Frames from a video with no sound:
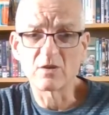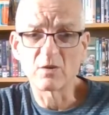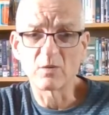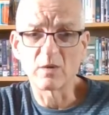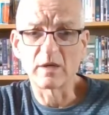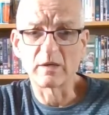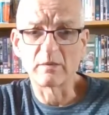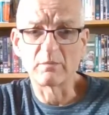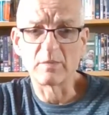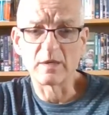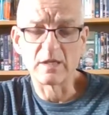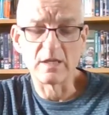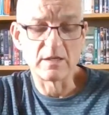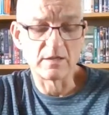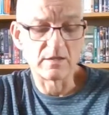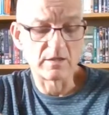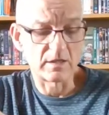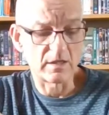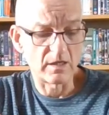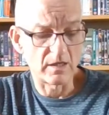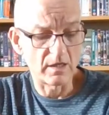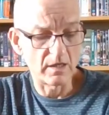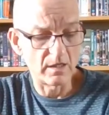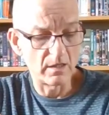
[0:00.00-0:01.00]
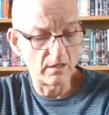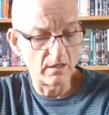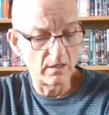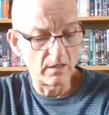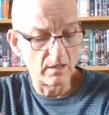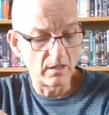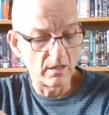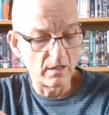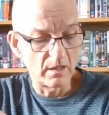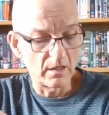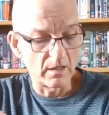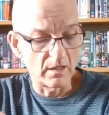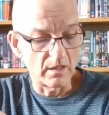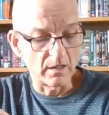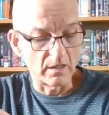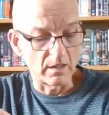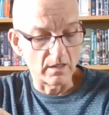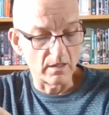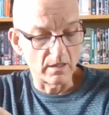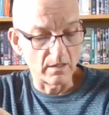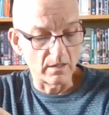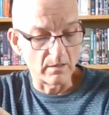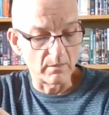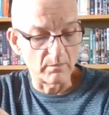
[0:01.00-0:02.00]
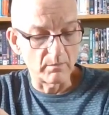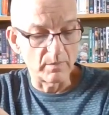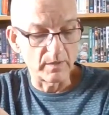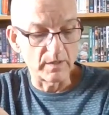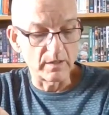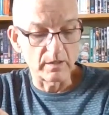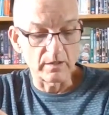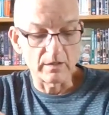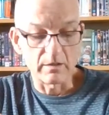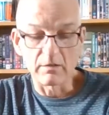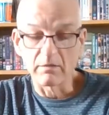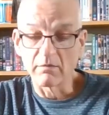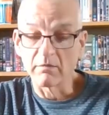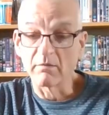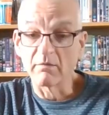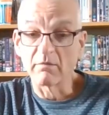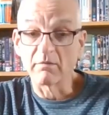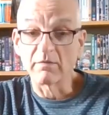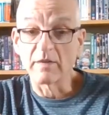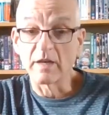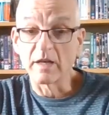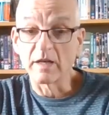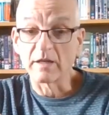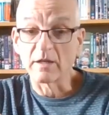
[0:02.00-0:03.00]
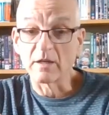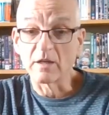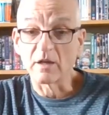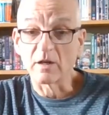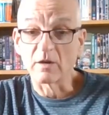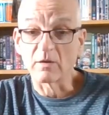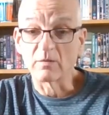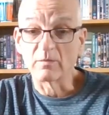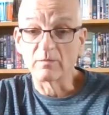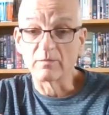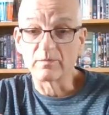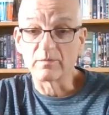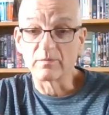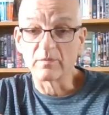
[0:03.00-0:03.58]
quite PC. But there you go.